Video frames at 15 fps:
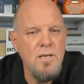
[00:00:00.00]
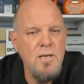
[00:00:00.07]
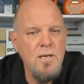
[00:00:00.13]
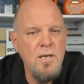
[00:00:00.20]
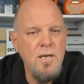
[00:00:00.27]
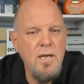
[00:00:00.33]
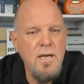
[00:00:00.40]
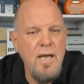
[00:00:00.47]

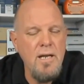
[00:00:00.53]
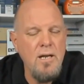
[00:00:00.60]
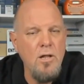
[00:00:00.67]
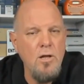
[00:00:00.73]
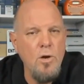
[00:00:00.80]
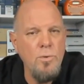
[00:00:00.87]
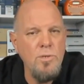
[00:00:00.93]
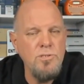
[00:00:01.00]
And I'll go
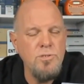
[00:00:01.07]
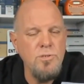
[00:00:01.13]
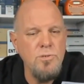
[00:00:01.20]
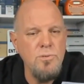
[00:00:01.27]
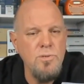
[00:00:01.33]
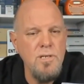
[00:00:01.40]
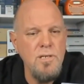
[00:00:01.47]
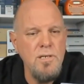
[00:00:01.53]
into
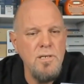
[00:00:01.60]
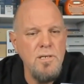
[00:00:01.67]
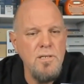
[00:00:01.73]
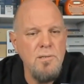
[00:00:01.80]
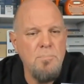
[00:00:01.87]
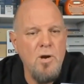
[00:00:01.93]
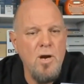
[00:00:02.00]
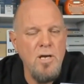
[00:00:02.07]
the
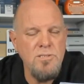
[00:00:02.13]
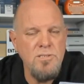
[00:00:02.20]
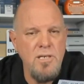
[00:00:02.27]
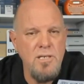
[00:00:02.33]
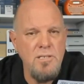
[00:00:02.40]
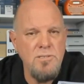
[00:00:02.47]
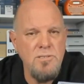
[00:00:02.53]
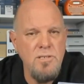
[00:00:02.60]
process
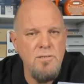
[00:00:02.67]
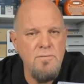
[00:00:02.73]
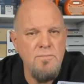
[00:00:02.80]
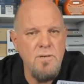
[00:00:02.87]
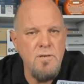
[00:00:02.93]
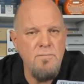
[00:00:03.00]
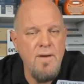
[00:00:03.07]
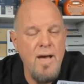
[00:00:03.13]
of
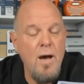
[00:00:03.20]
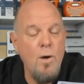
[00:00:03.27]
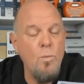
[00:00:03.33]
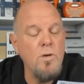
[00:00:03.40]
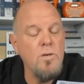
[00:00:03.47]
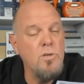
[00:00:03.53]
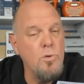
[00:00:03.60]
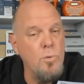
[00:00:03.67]
how we're
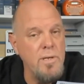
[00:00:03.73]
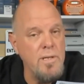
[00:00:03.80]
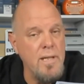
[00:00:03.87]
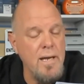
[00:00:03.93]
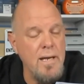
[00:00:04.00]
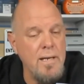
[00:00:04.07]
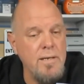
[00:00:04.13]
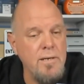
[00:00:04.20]
doing that
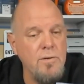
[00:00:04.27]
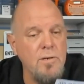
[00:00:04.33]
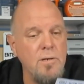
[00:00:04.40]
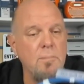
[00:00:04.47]
here in a minute.